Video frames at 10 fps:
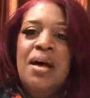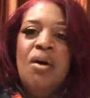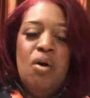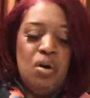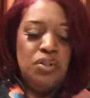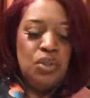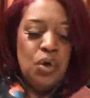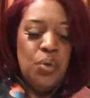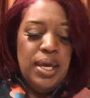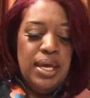
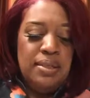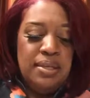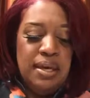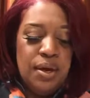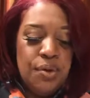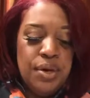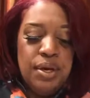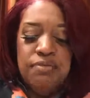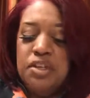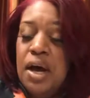Also, in the area
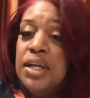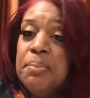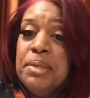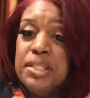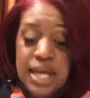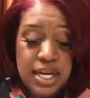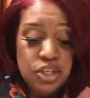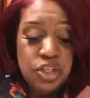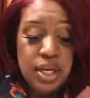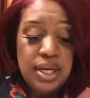of
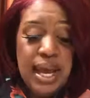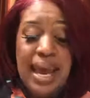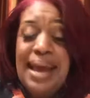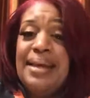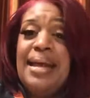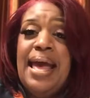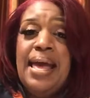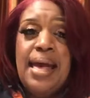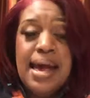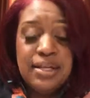documentation and
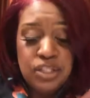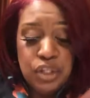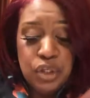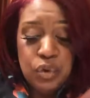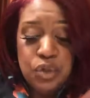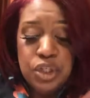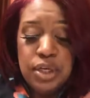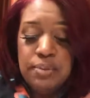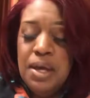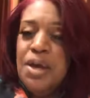
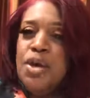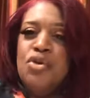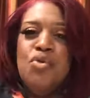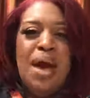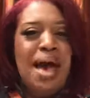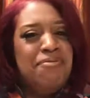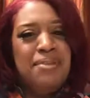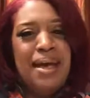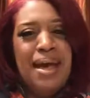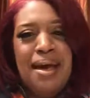execution, you have
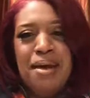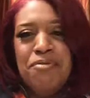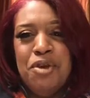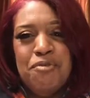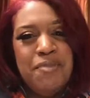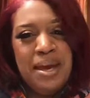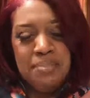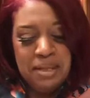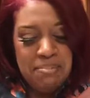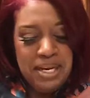to have your
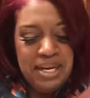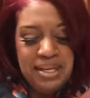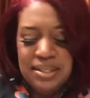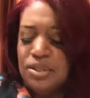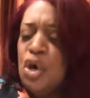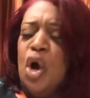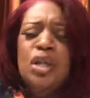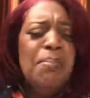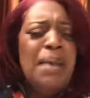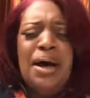family meetings. It's
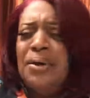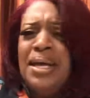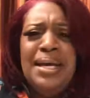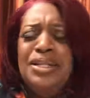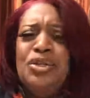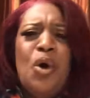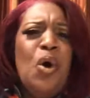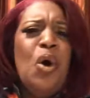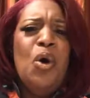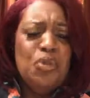
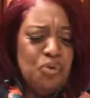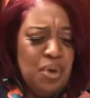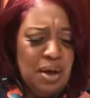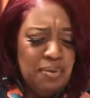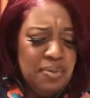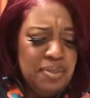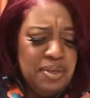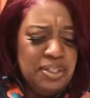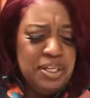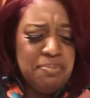all throughout the
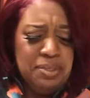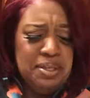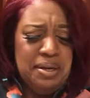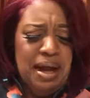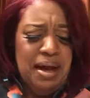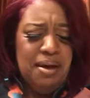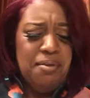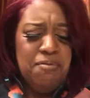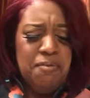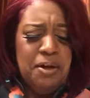steps that I
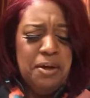have